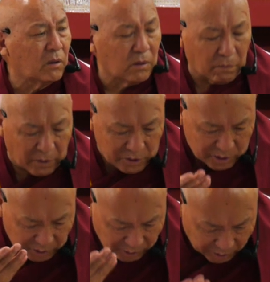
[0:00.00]
the first
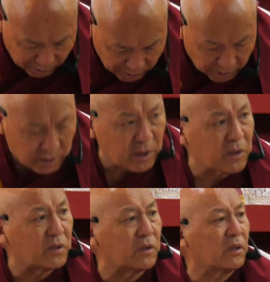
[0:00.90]
thing that the child
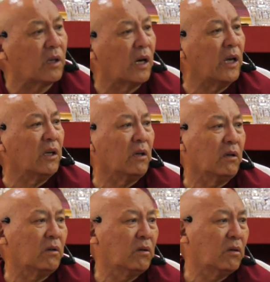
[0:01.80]
does is crying,
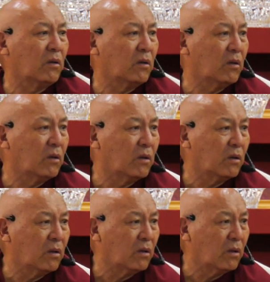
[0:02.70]

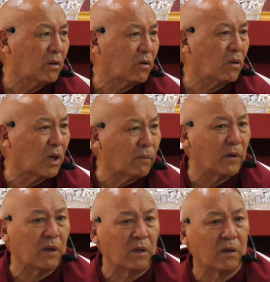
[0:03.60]
not
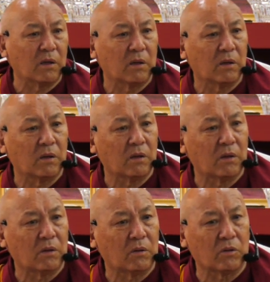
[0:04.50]
laughing,
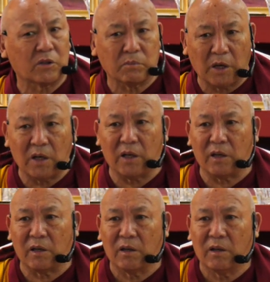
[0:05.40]
not
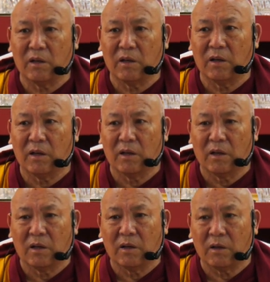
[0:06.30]
smiling,
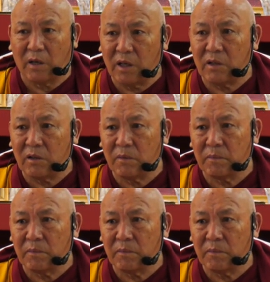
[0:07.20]
right?